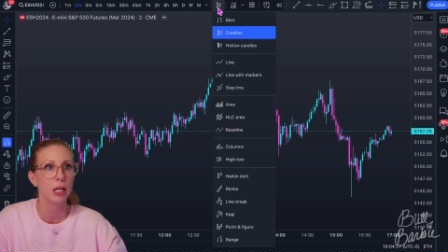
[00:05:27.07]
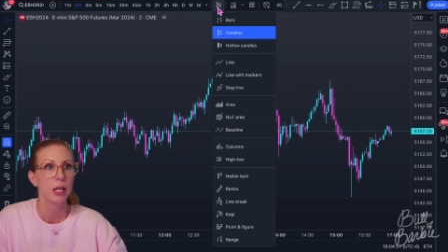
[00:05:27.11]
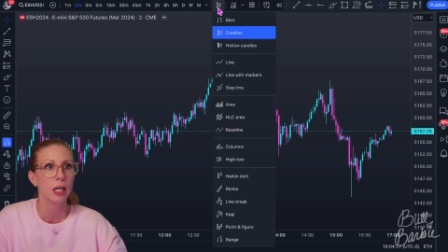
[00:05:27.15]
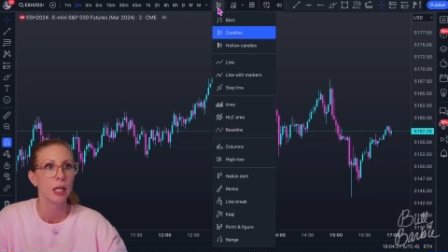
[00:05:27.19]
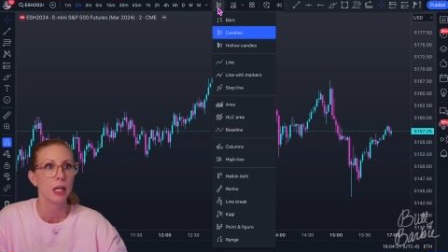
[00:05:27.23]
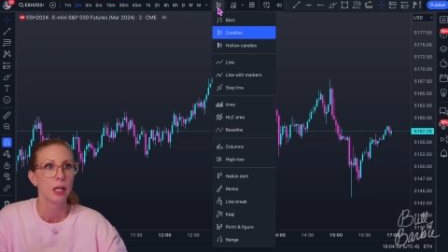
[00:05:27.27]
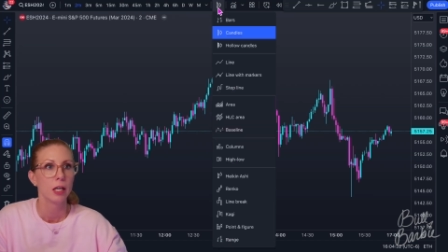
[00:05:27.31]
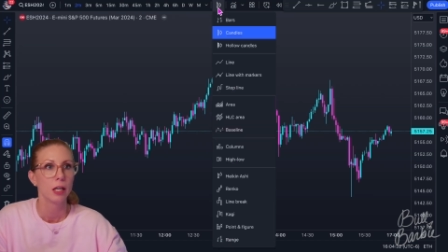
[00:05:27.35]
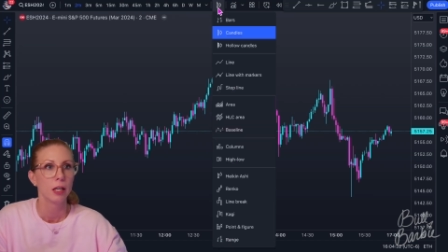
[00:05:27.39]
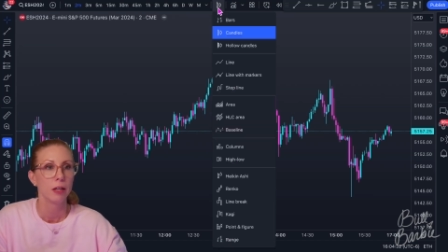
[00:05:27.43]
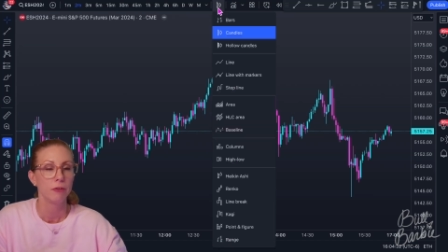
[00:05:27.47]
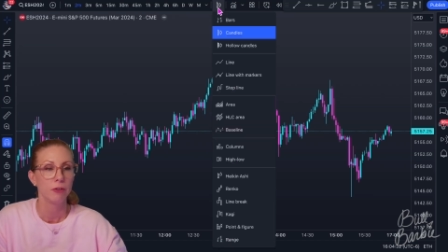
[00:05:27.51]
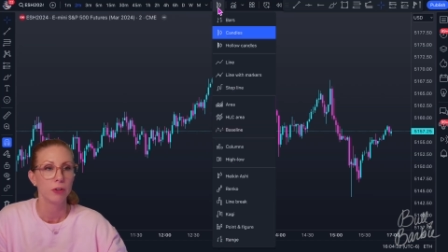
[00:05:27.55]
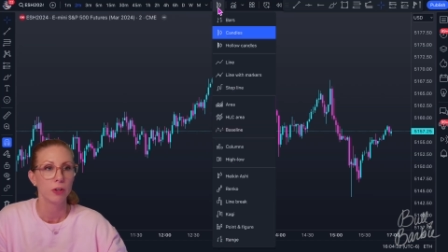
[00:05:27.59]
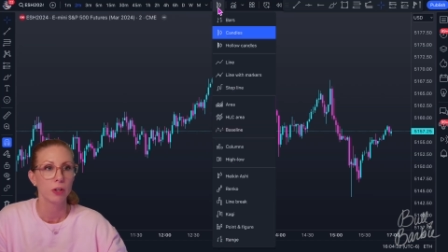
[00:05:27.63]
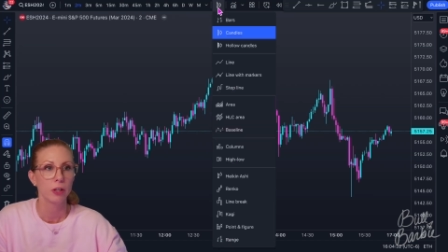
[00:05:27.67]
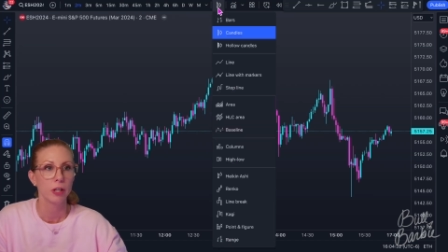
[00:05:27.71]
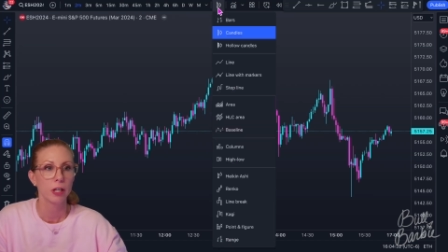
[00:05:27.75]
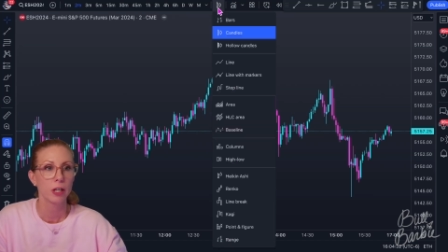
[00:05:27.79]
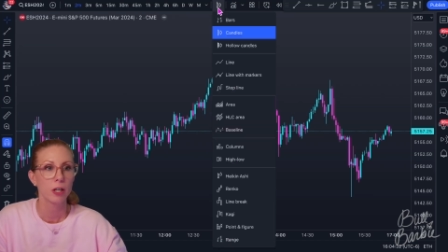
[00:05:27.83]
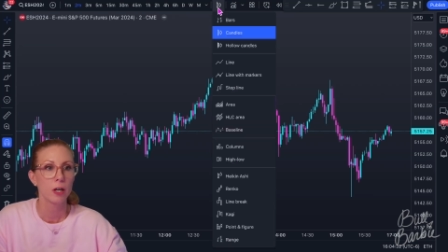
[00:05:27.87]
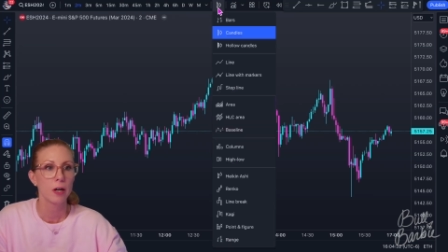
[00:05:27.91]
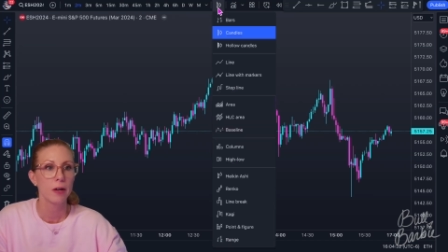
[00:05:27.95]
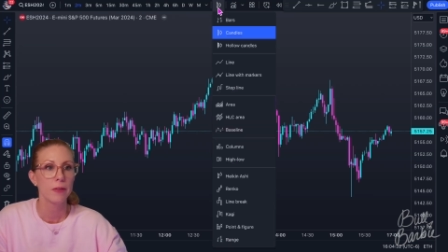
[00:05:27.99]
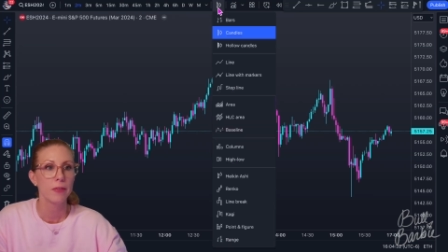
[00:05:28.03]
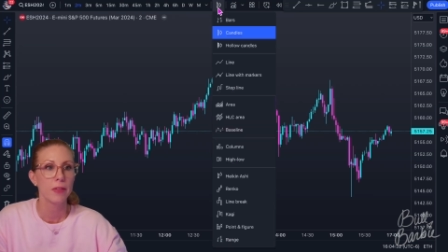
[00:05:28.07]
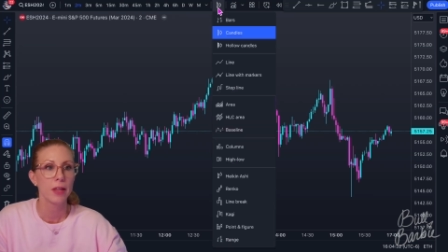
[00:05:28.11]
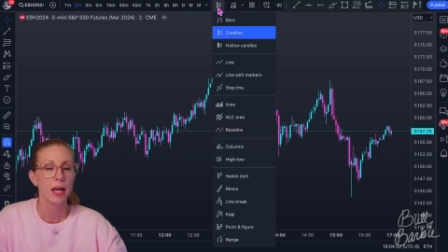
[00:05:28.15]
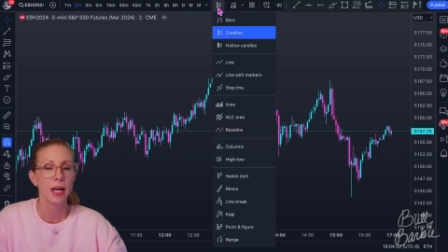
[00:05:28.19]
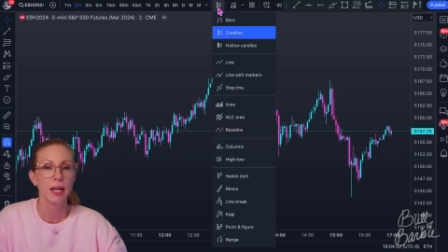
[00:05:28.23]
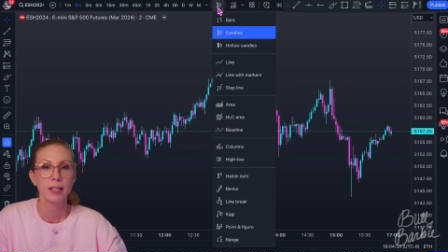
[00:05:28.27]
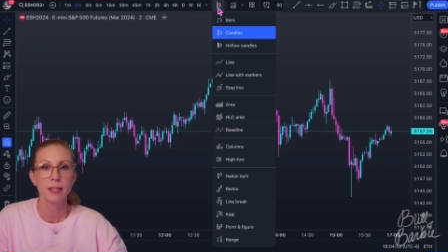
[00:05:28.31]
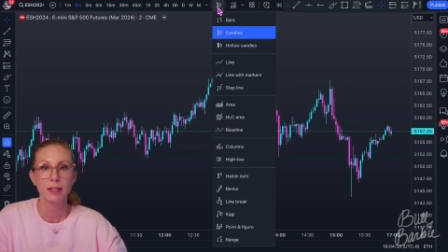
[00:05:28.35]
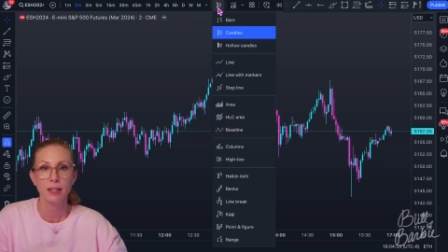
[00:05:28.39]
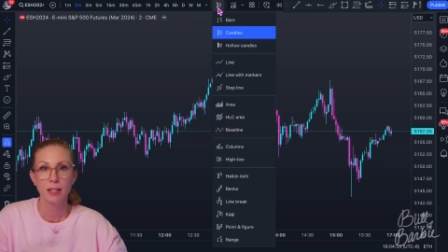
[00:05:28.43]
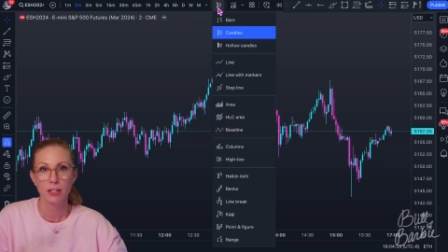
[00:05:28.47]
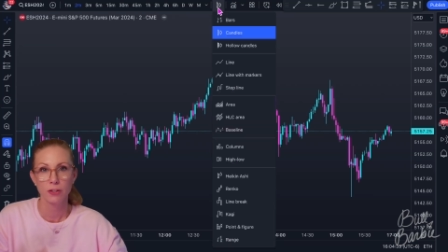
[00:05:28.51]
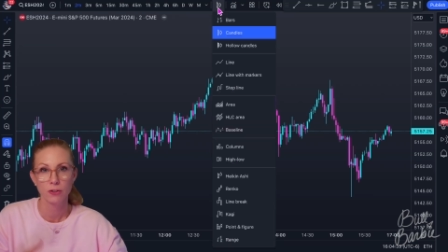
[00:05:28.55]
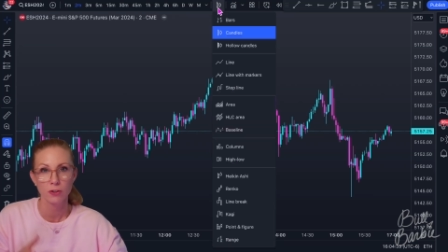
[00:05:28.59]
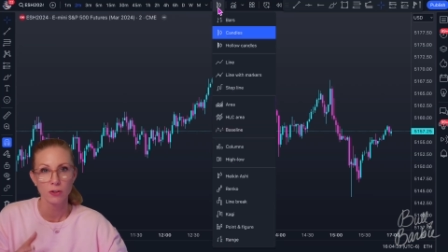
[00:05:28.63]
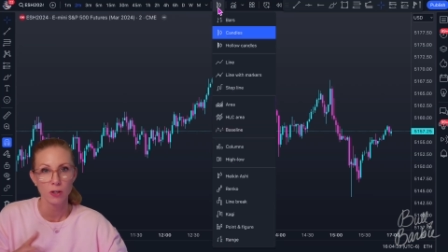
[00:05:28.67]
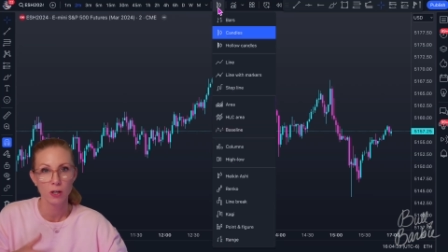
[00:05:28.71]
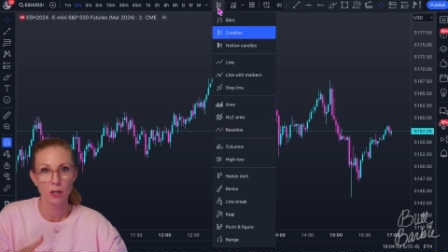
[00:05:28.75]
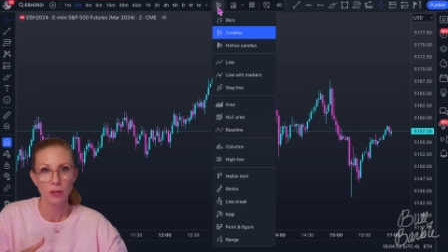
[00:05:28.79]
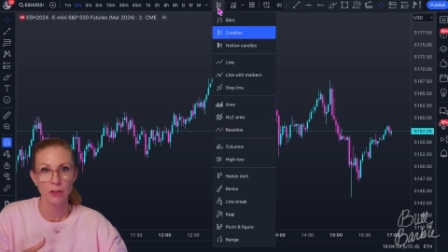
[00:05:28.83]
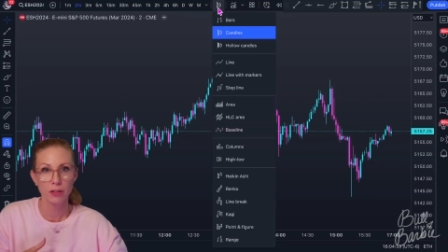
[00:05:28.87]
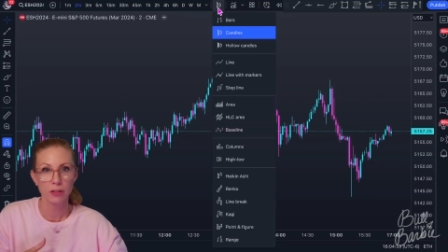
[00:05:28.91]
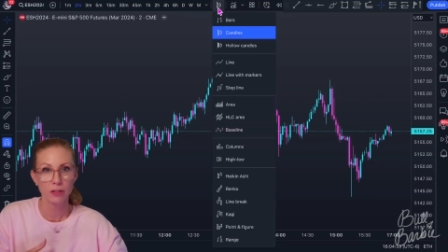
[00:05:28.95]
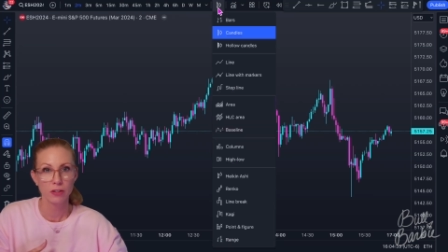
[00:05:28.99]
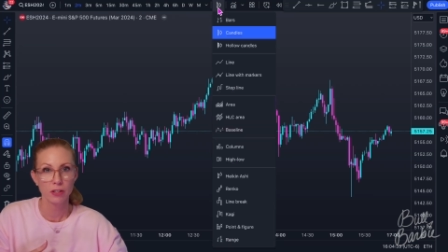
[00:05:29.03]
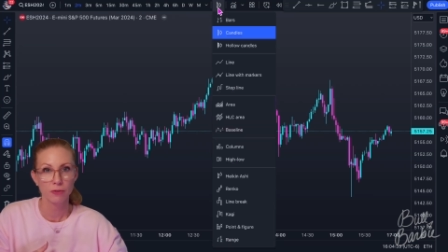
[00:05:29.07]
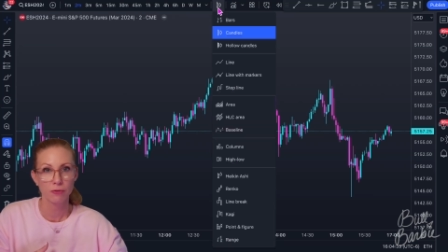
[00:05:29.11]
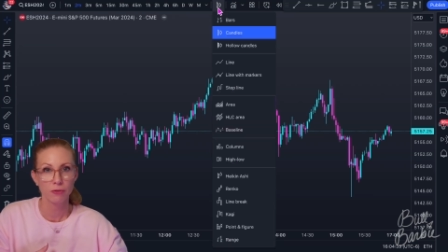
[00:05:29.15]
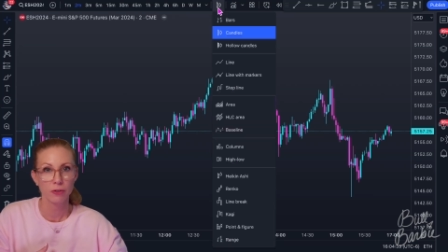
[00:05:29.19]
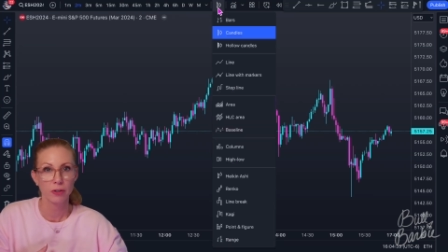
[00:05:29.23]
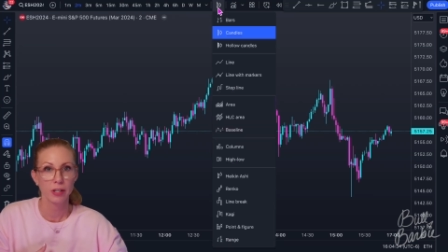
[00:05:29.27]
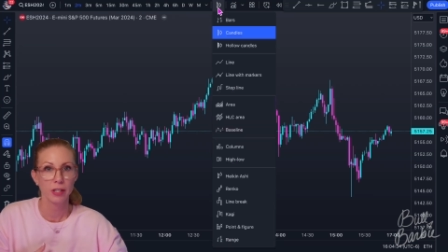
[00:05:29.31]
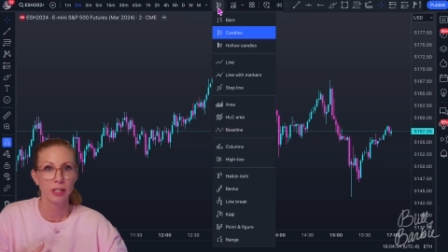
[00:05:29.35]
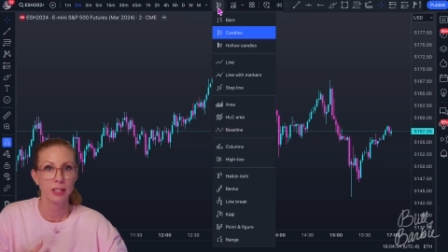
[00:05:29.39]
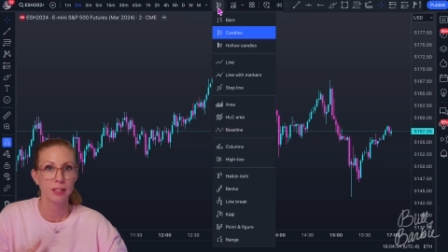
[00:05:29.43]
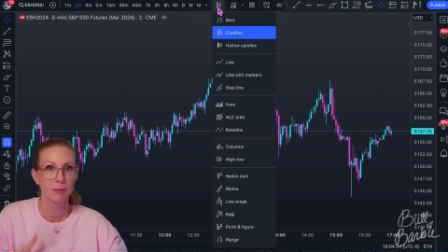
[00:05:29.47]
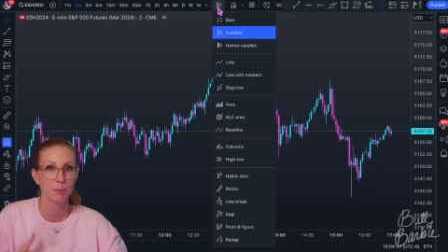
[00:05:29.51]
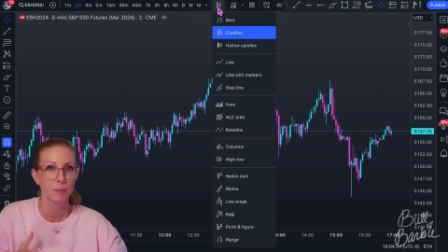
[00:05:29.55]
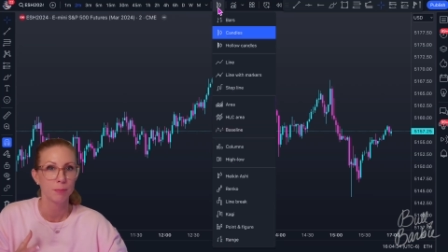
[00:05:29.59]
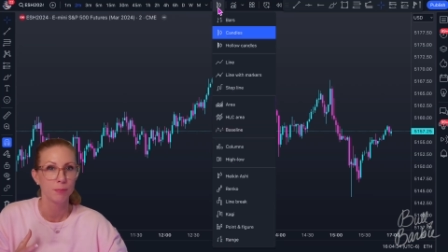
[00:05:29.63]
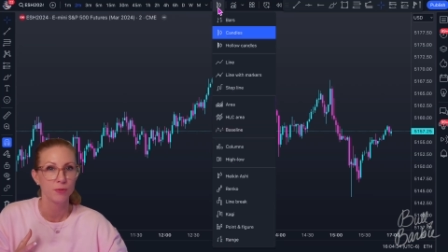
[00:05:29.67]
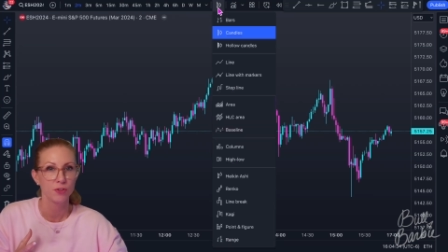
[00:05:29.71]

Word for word: if you click on that, these are all the different